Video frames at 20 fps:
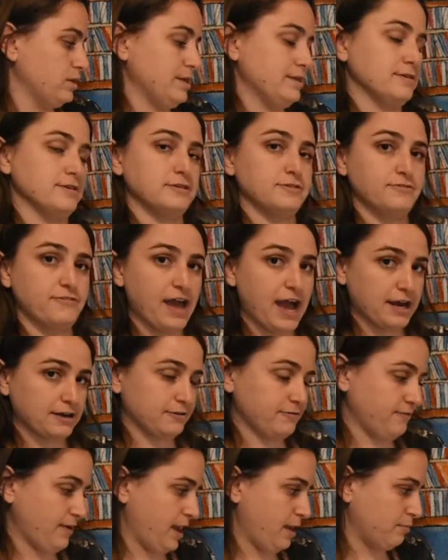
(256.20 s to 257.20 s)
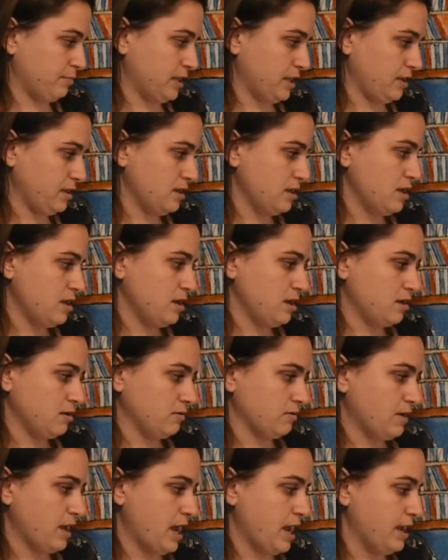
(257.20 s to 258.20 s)
this fact family.
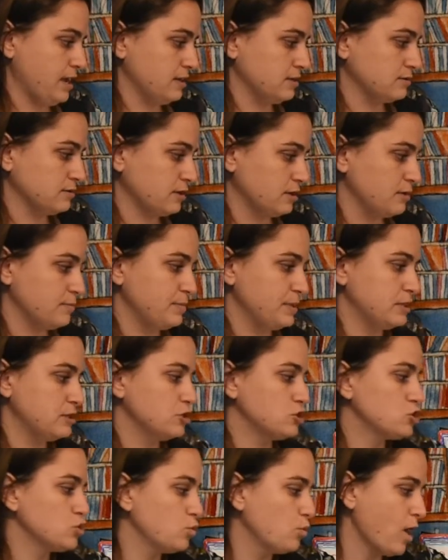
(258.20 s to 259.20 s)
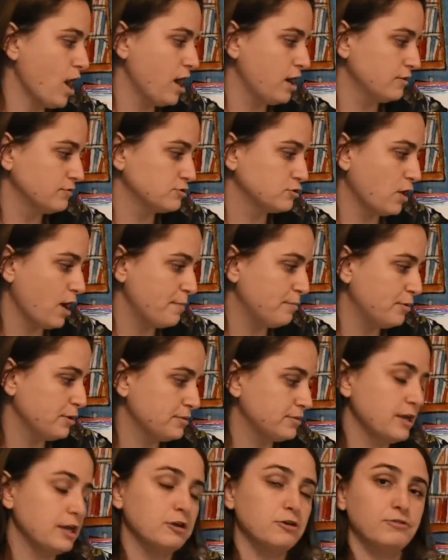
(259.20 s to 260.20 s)
Okay, it's going to be the 12, so I
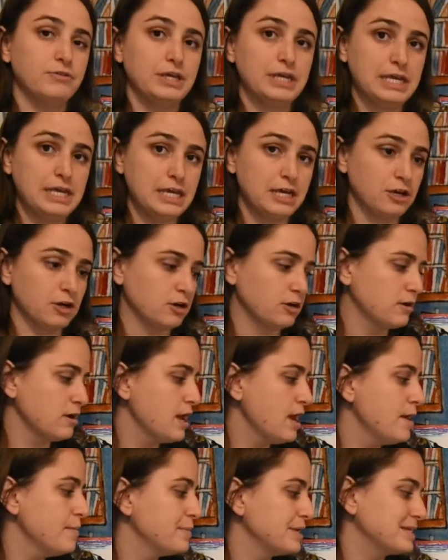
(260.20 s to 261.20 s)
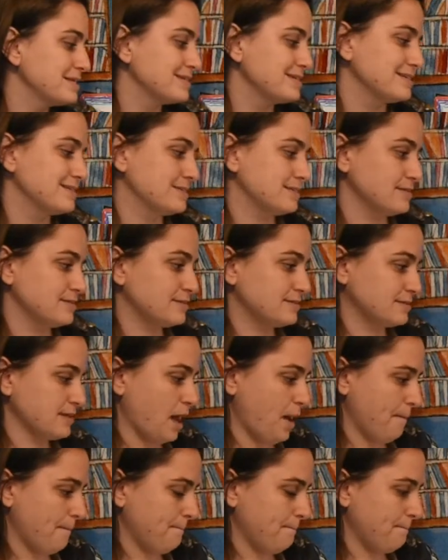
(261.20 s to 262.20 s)
put that over here because it's the
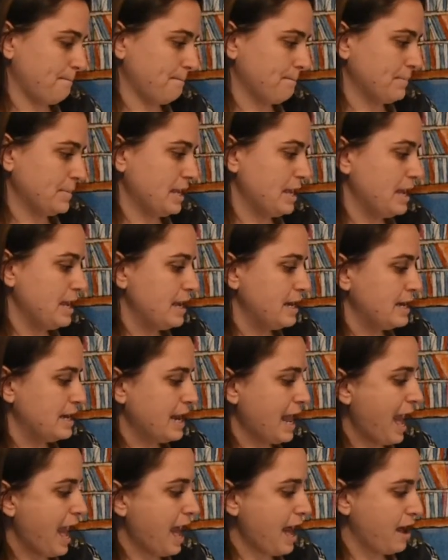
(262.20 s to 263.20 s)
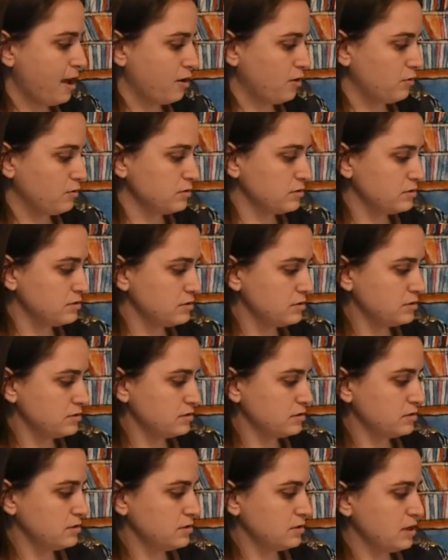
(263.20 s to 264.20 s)
sum. Now,
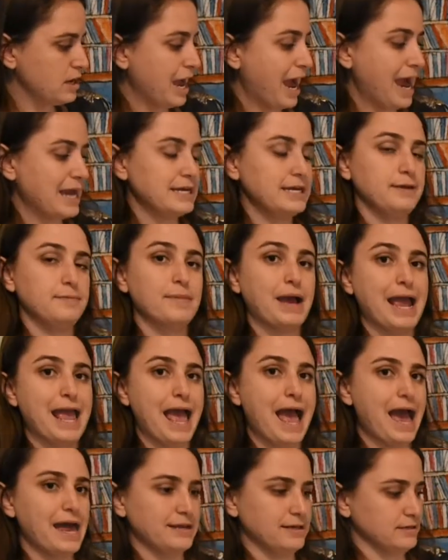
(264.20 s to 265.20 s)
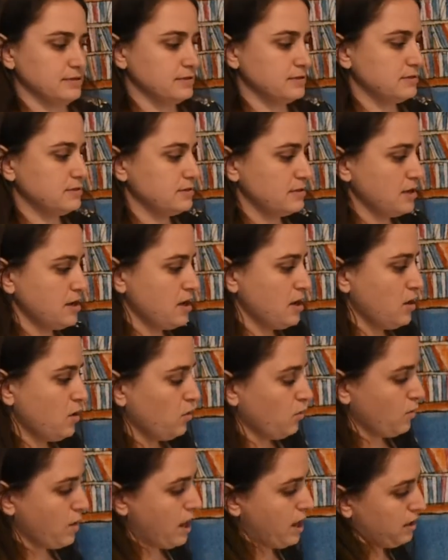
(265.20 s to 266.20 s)
I need my add-ins.
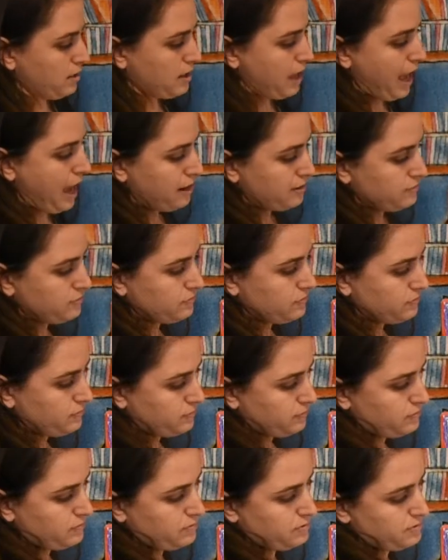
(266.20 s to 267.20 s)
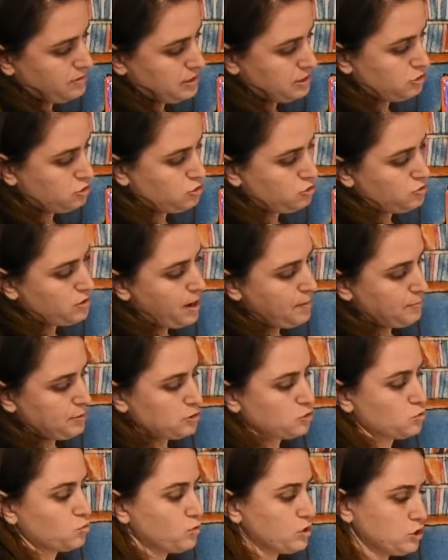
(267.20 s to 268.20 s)
Well, out of these 2
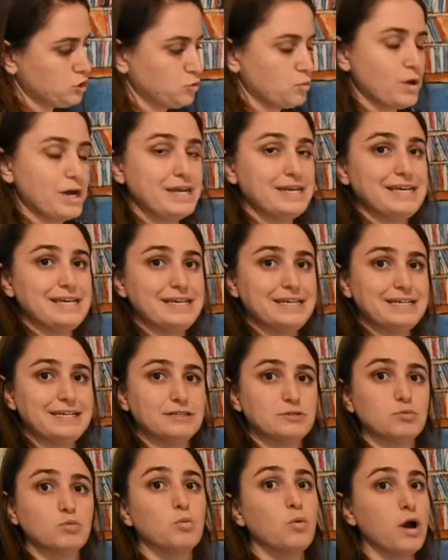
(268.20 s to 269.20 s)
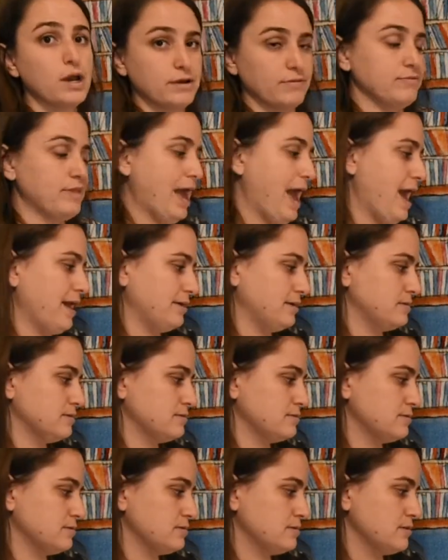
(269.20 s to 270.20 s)
numbers, which one is one of the
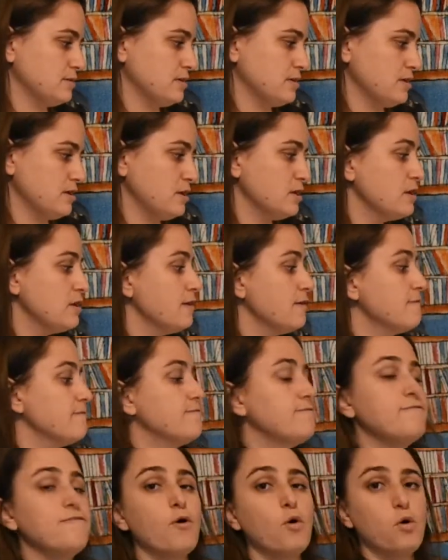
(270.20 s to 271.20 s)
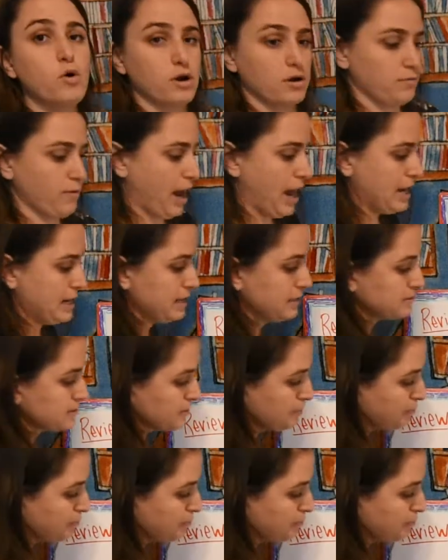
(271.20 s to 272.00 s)
add-ins? 4, right? It's a